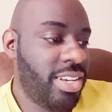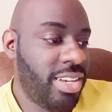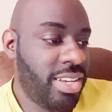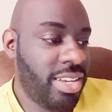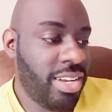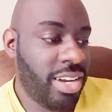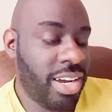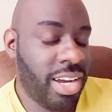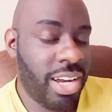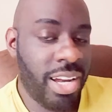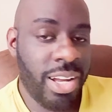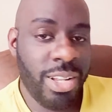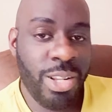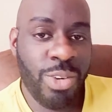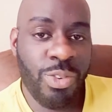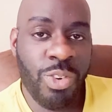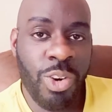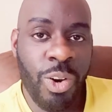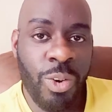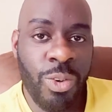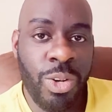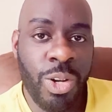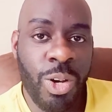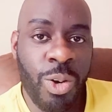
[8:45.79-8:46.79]
The
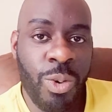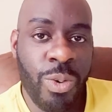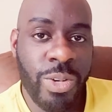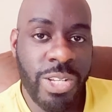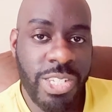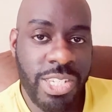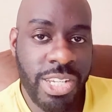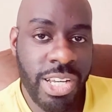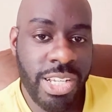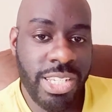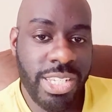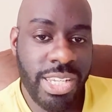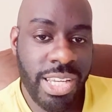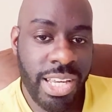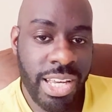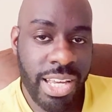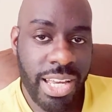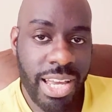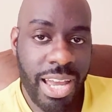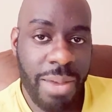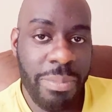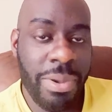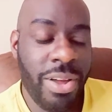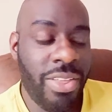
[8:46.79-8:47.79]
road to
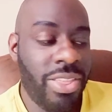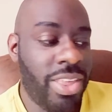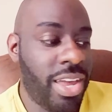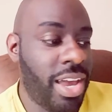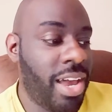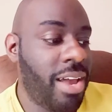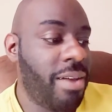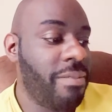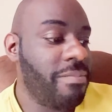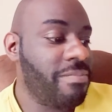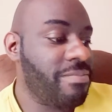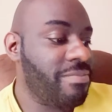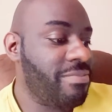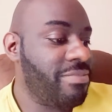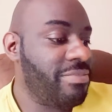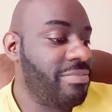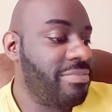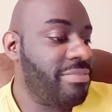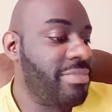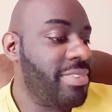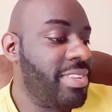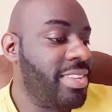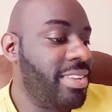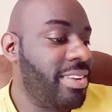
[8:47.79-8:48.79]
0-16. How about
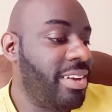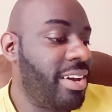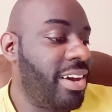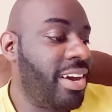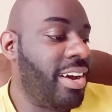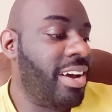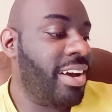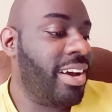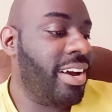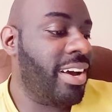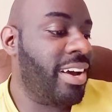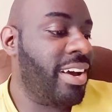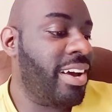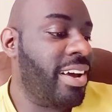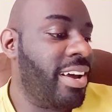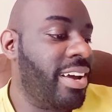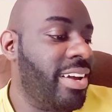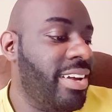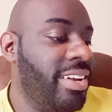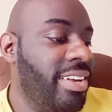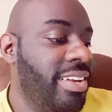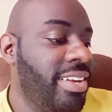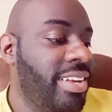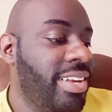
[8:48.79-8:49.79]
that?
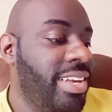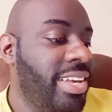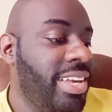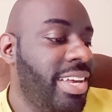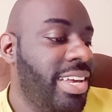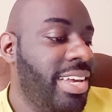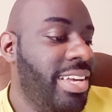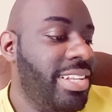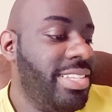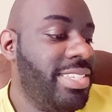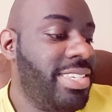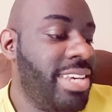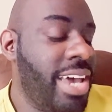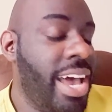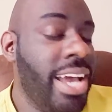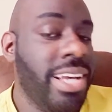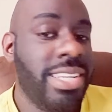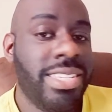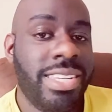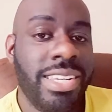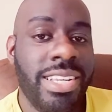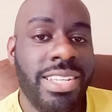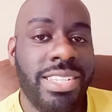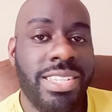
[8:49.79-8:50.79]

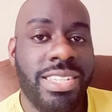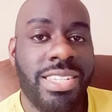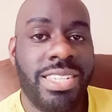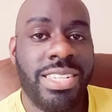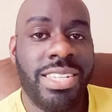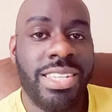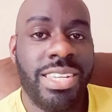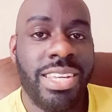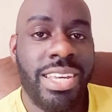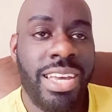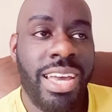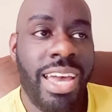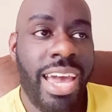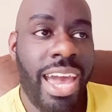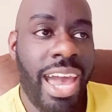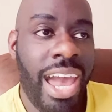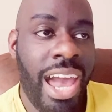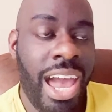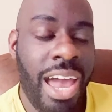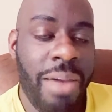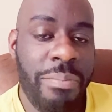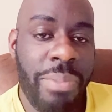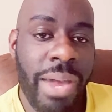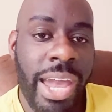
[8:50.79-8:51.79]
Texans
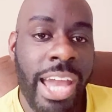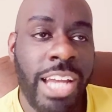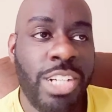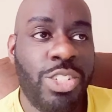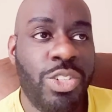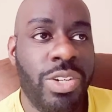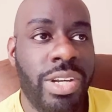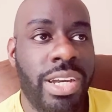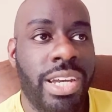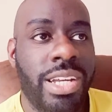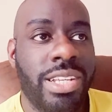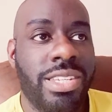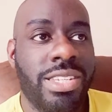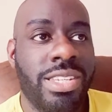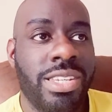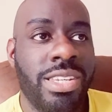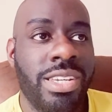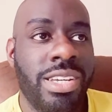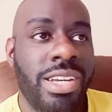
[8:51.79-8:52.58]
at Patriots.